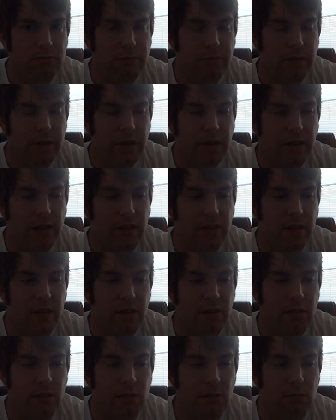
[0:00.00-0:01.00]
He
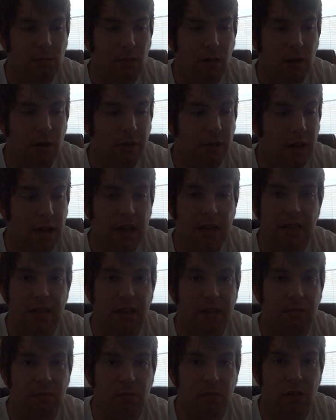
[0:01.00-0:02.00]
says, "Okay
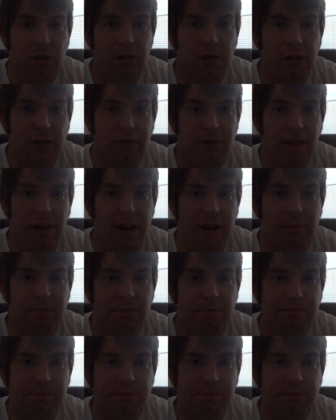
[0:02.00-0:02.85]
then, well, you're fine."